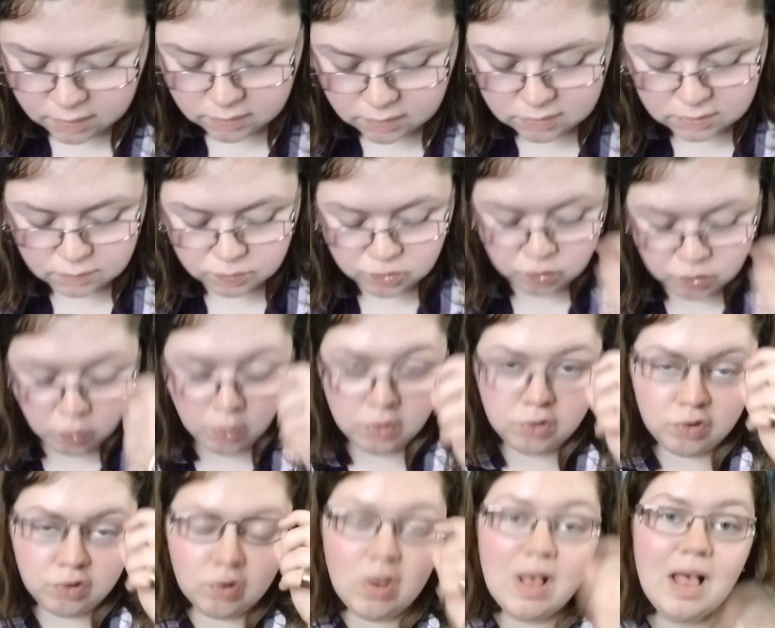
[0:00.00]
list of
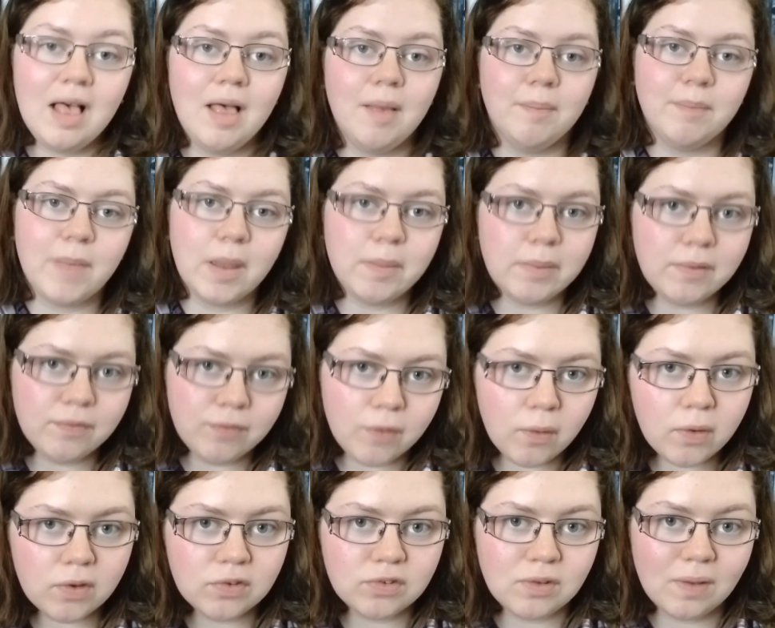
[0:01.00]
sorts, maybe
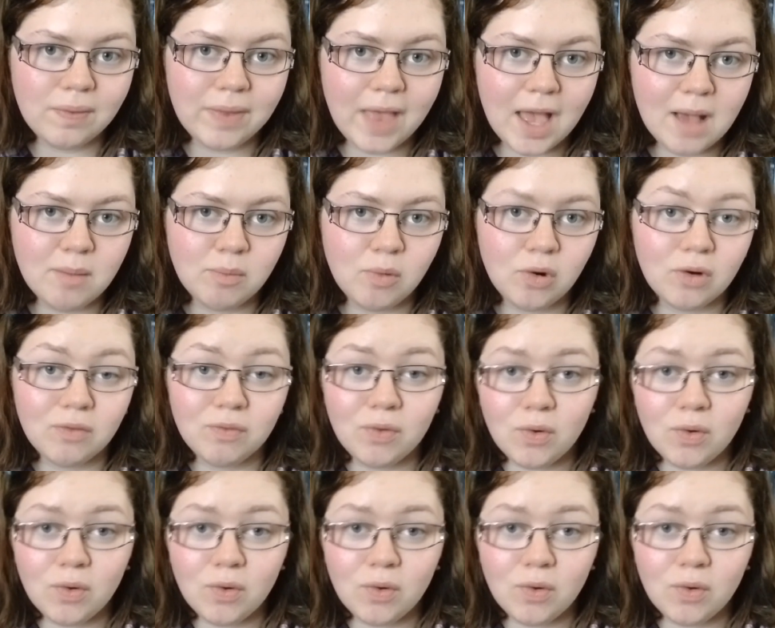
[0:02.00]
focus on that more.